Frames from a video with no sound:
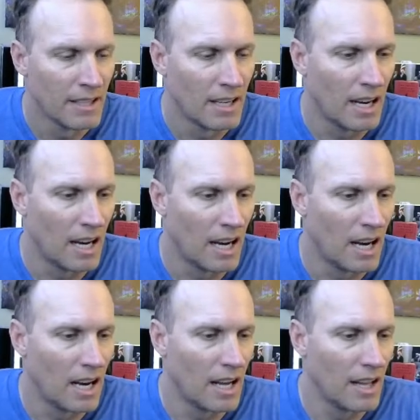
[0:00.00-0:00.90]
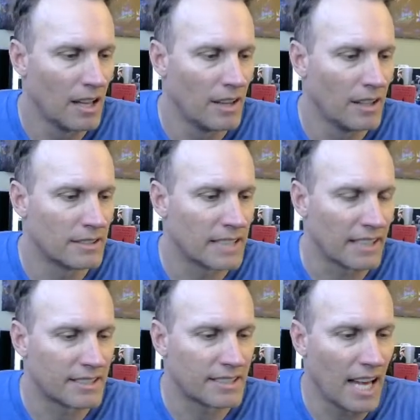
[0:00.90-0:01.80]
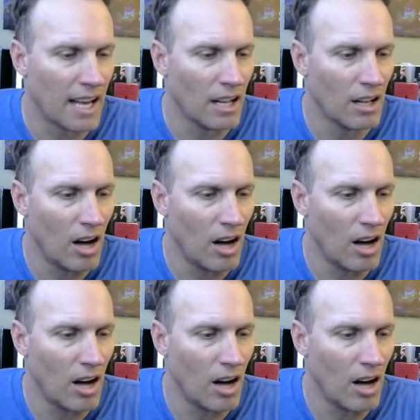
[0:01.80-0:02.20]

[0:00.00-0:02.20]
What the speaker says: it's got a sell